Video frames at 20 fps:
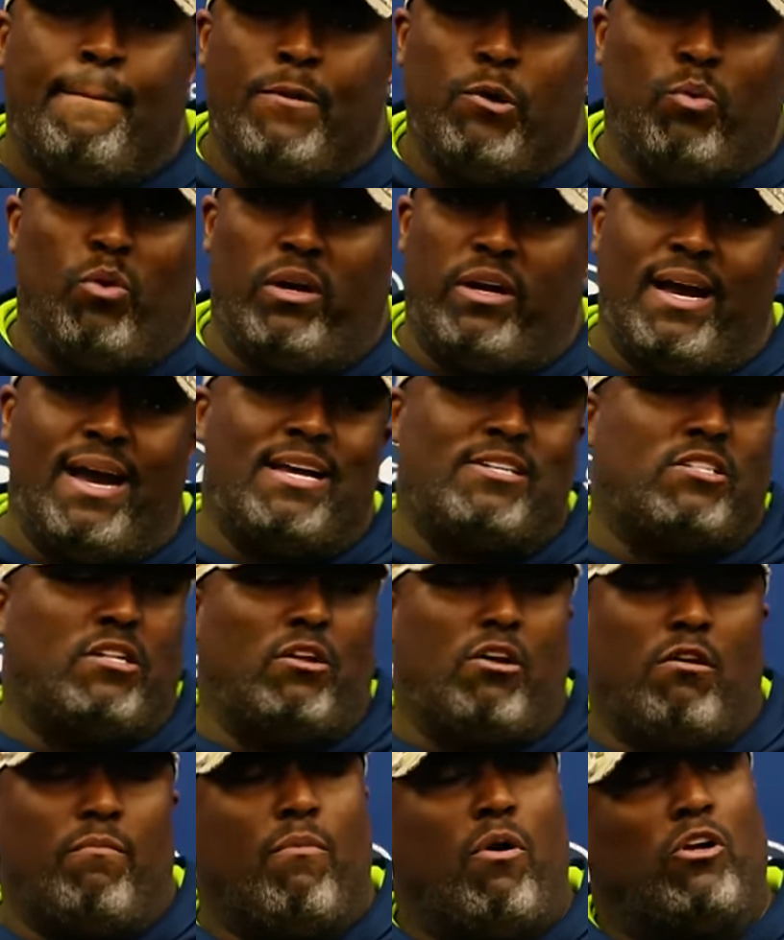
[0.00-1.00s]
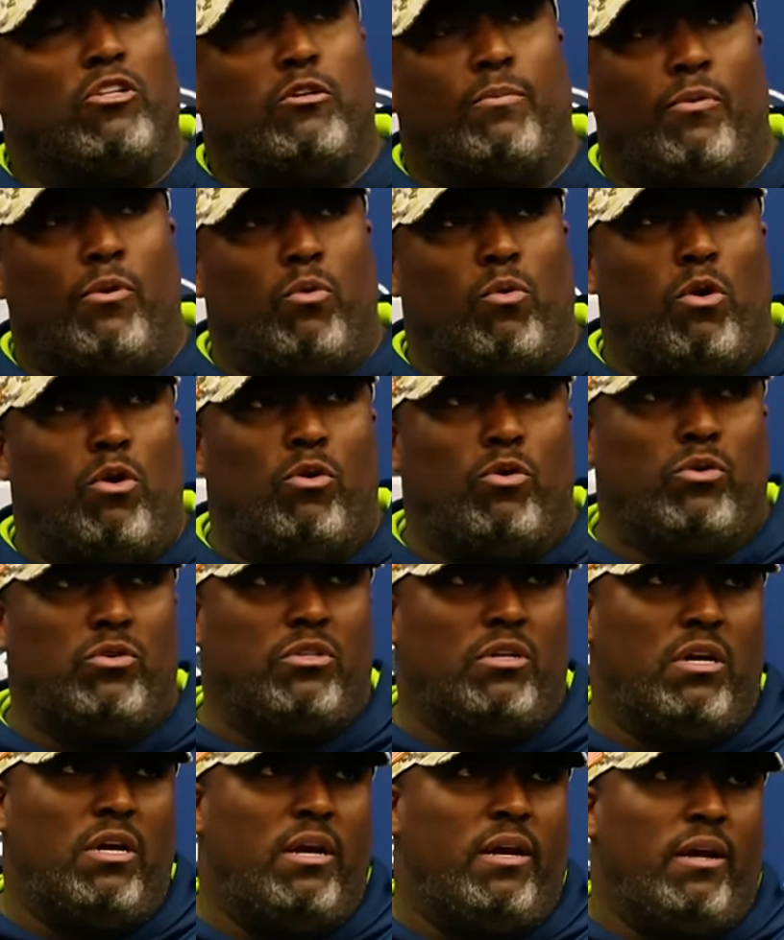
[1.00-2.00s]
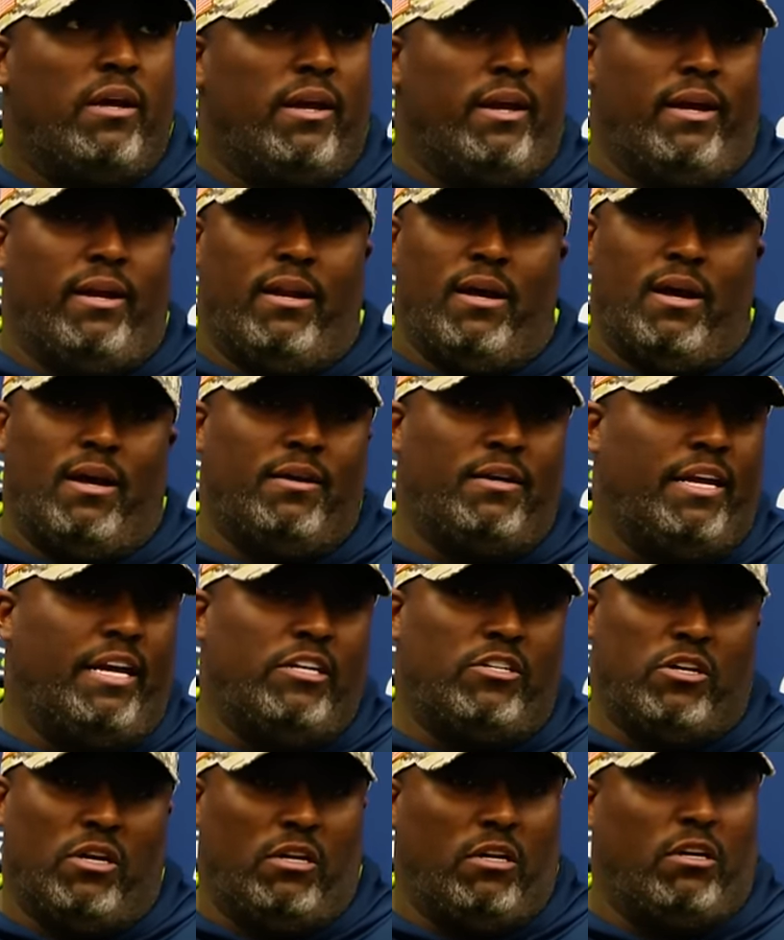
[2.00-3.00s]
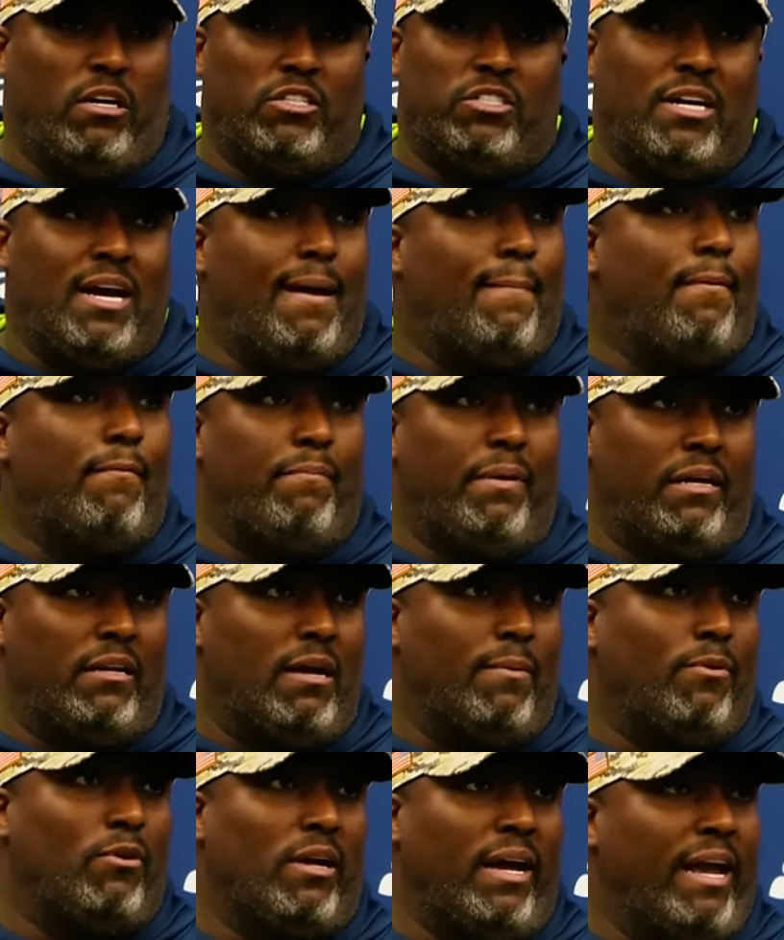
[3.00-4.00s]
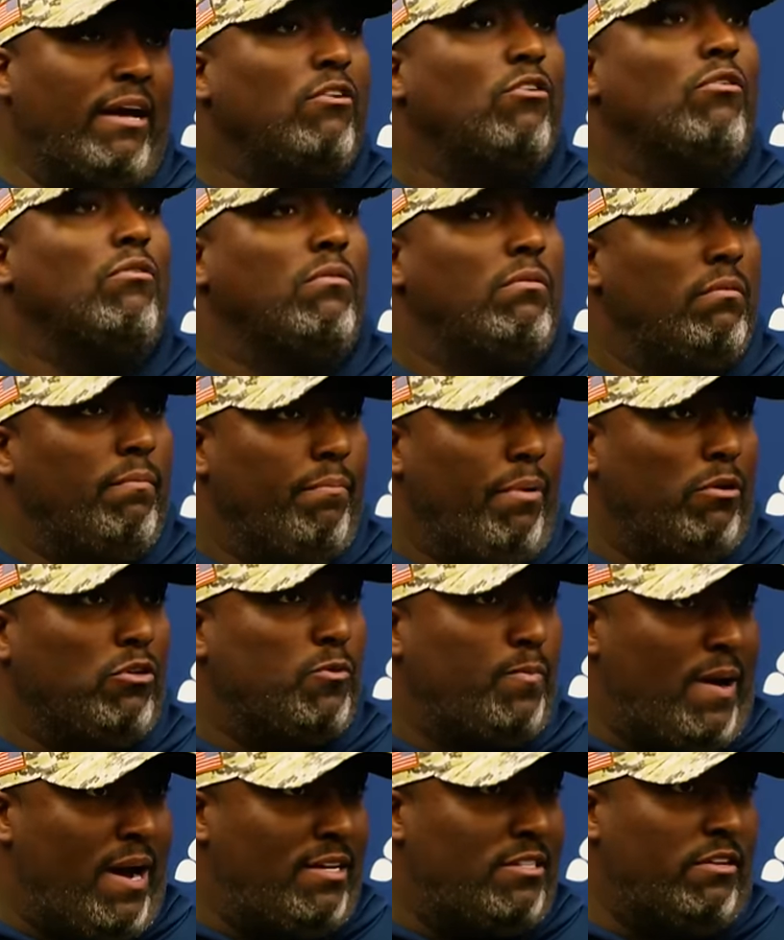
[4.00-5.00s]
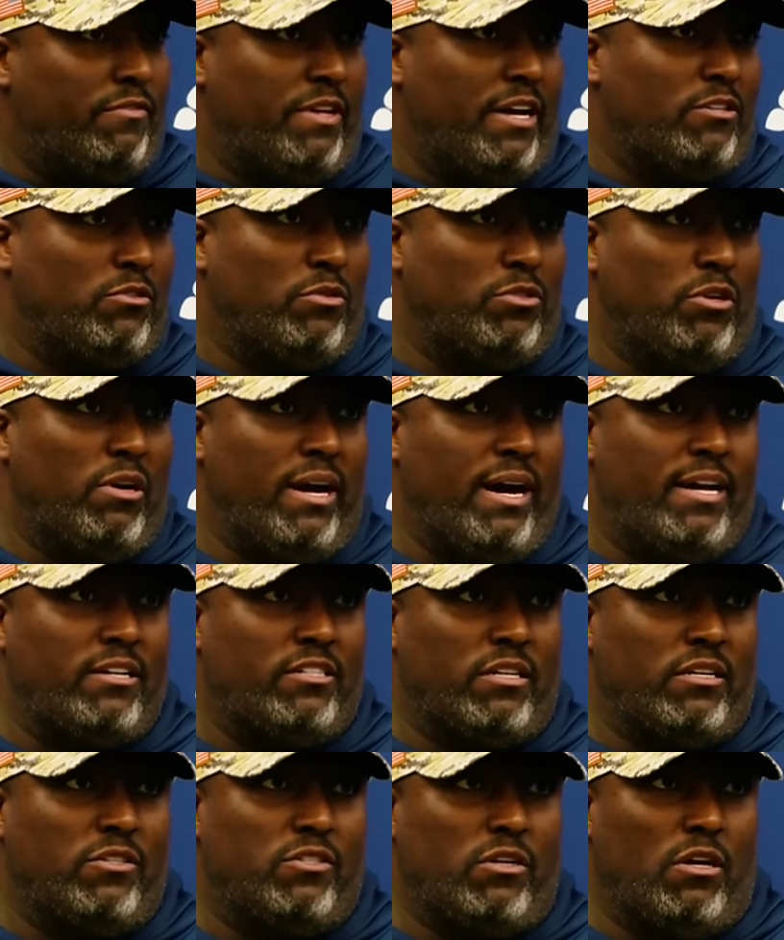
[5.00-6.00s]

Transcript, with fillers: You want guys to learn multiple roles, and uh, he's done a good job of being able to handle both spots if that's what you're asking.